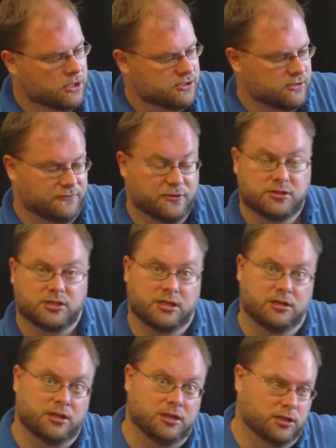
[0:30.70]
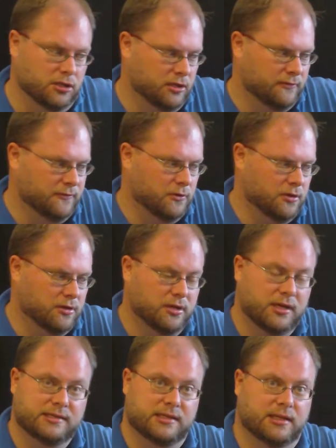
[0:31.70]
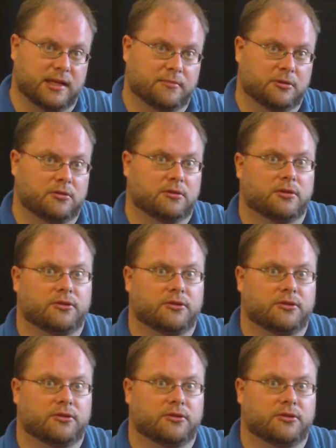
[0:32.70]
So the first thing you need to look for is a label.